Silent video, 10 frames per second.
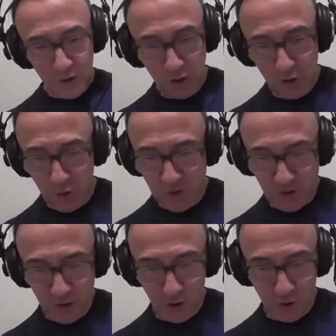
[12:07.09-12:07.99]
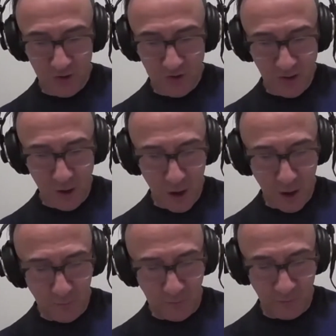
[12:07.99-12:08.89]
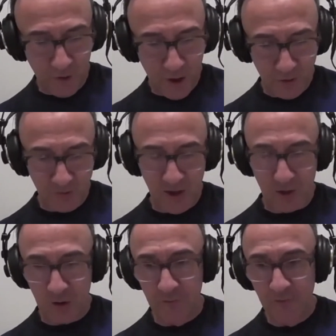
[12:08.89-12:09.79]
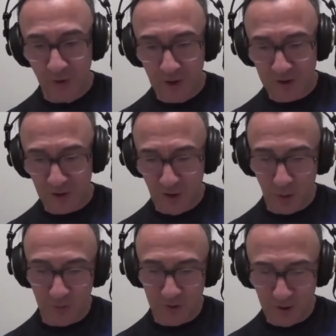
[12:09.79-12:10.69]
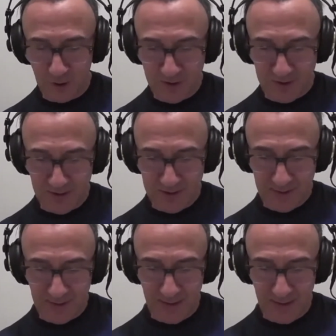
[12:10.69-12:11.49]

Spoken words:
goal scorers up front that are converting the opportunities?